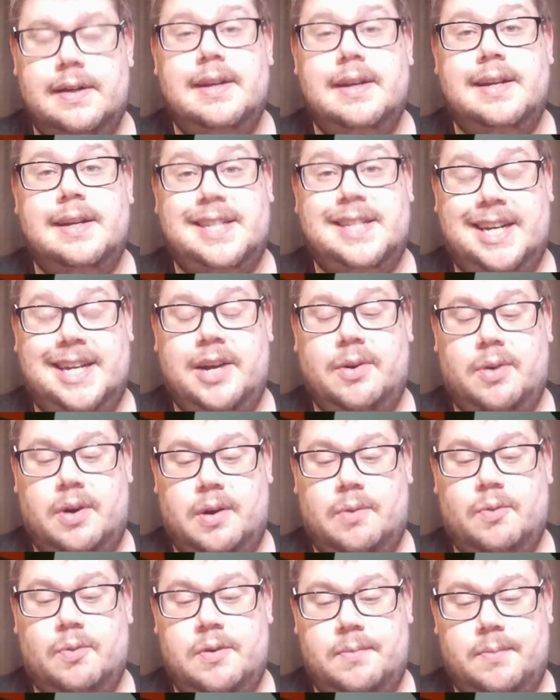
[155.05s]
Tell you what,
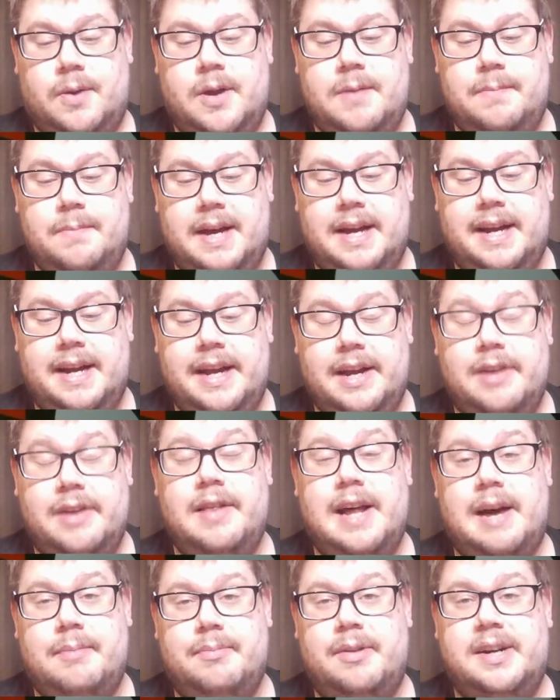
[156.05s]
wouldn't mind packing a
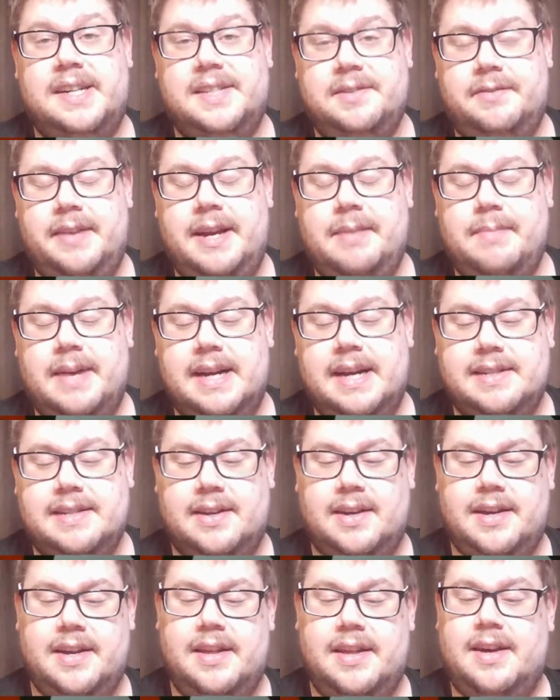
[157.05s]
Lapras VMAX
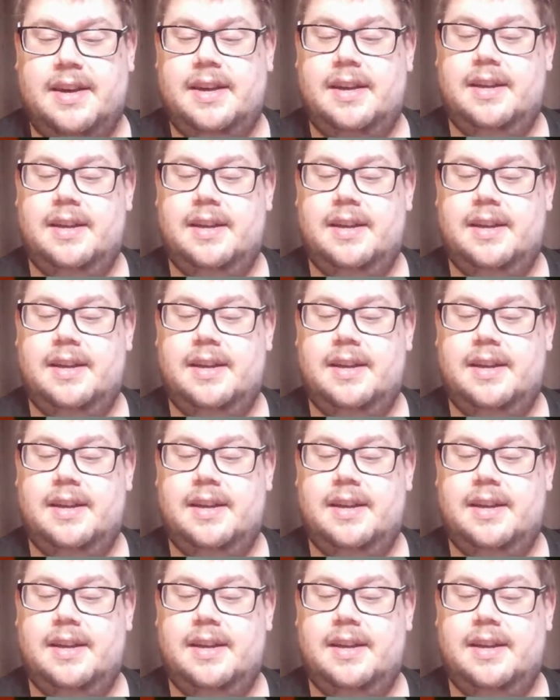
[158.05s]
either.